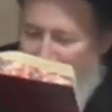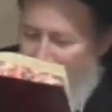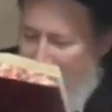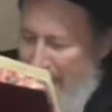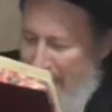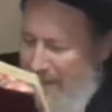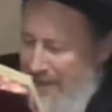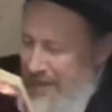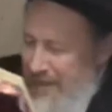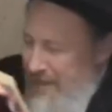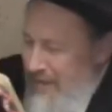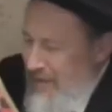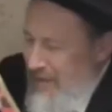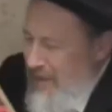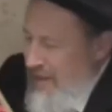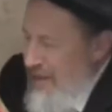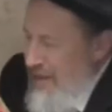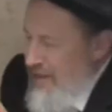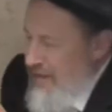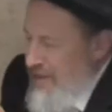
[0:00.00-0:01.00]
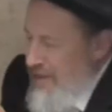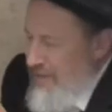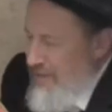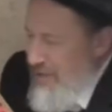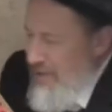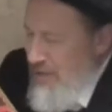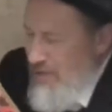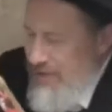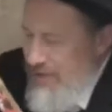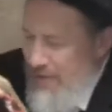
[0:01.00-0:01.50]
Lekech
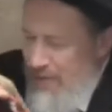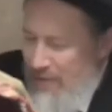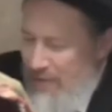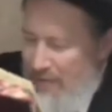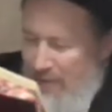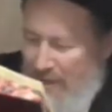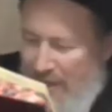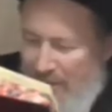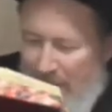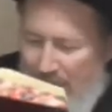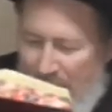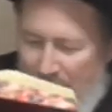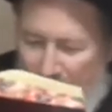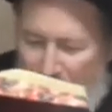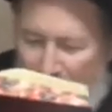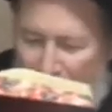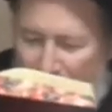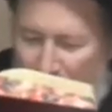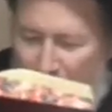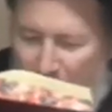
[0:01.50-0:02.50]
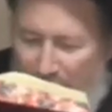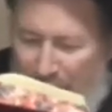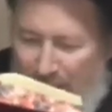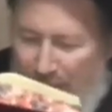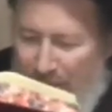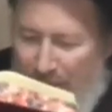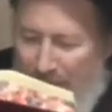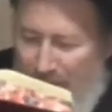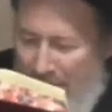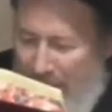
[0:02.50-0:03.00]
ba'alivov suvemen und
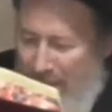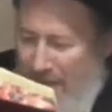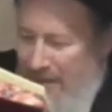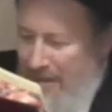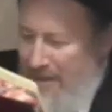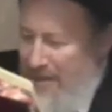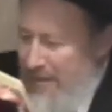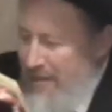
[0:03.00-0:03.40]
suvemen